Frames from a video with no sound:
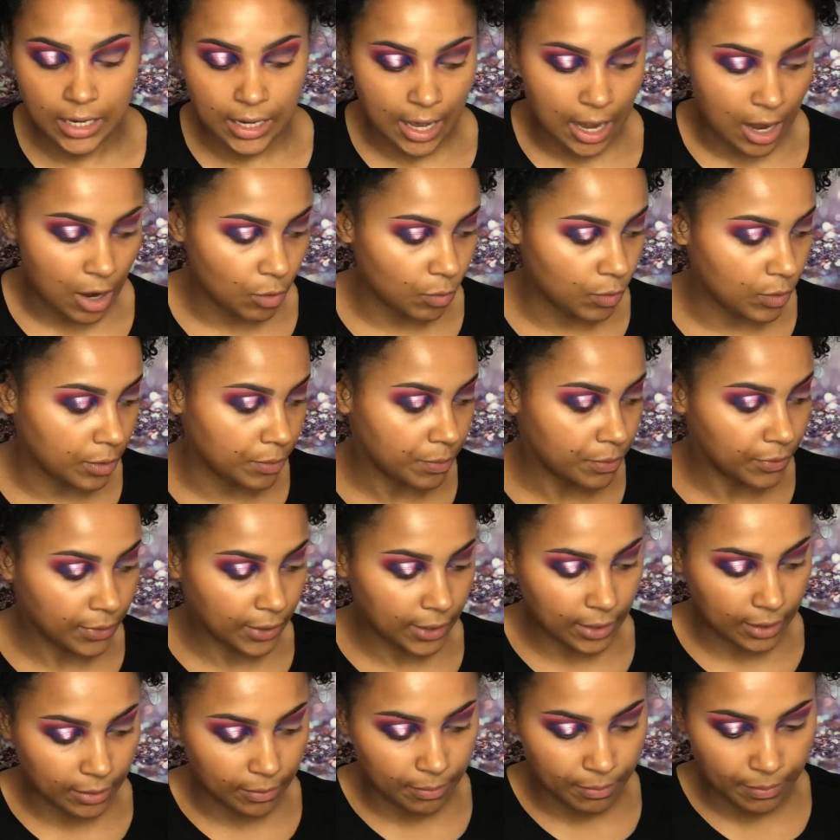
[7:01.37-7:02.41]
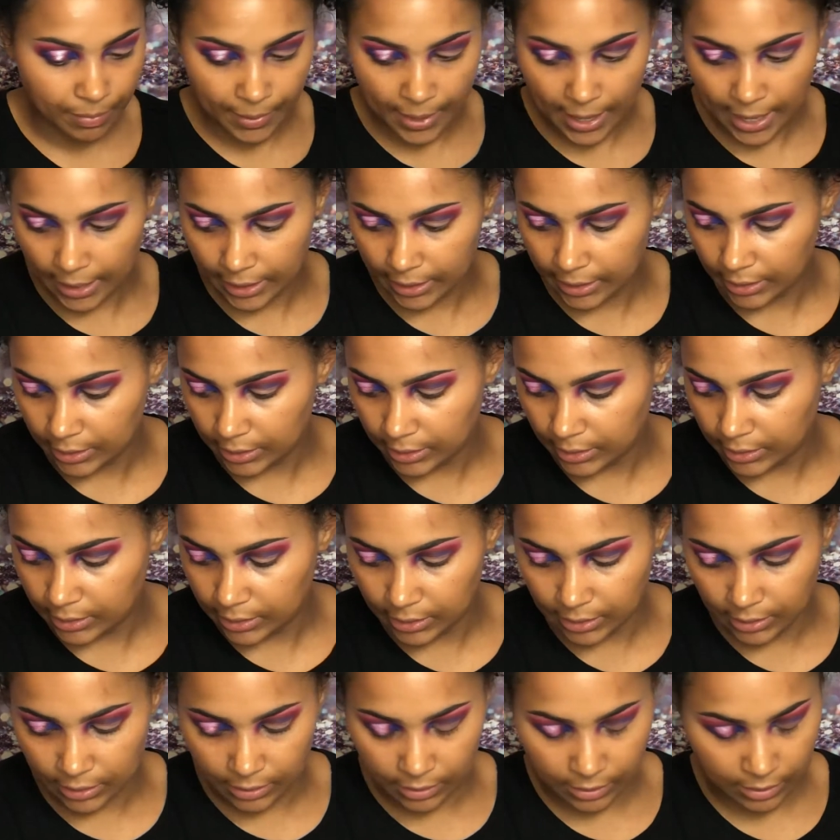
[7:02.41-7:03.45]
now we're bringing back
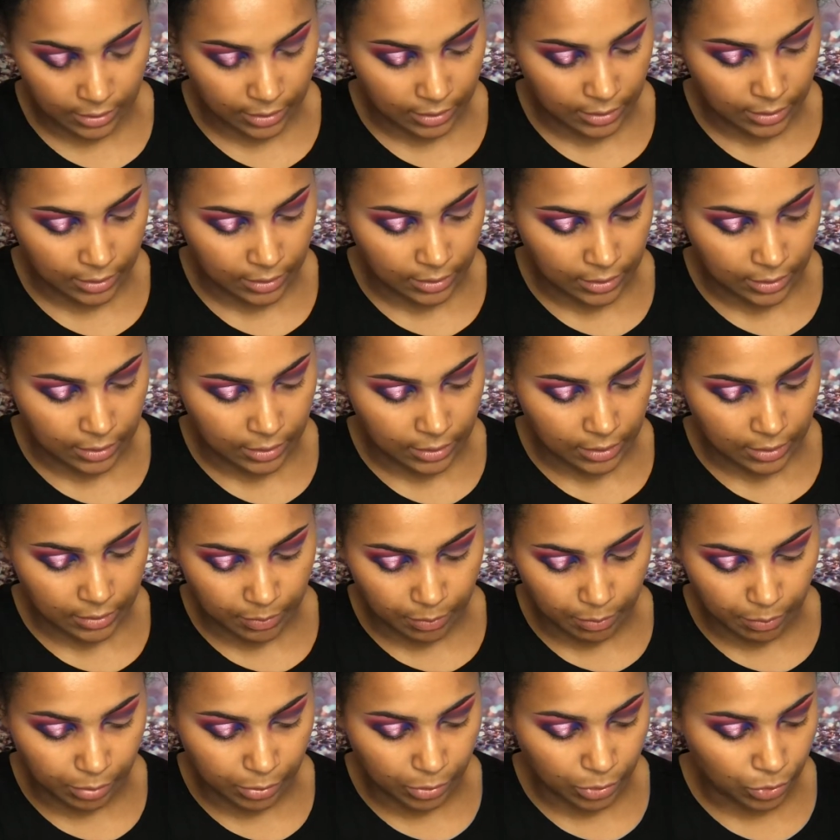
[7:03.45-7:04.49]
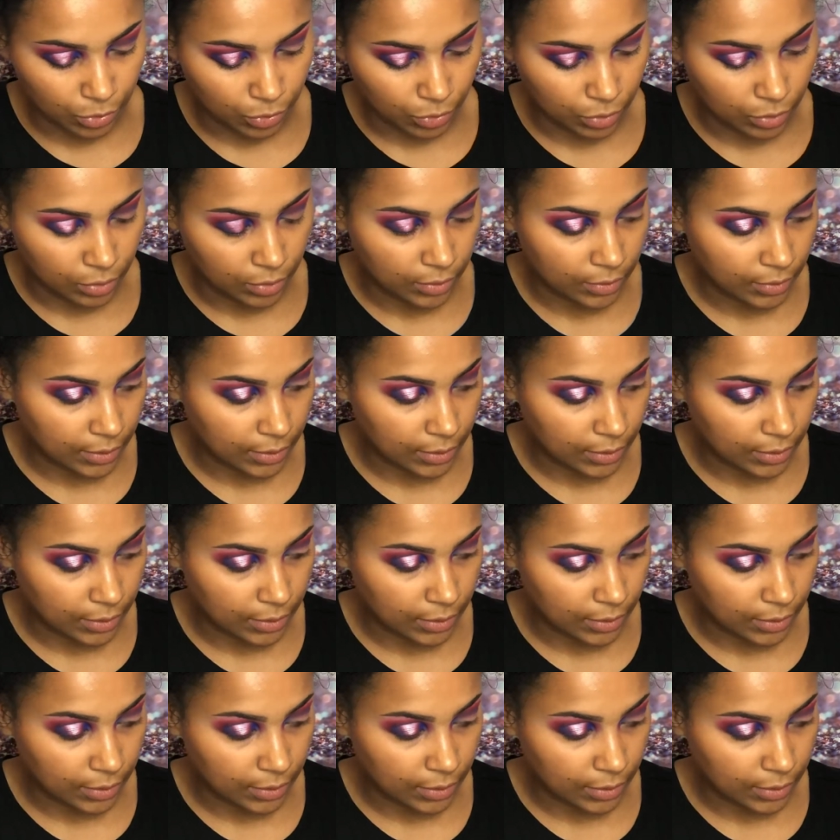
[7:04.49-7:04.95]
the blue.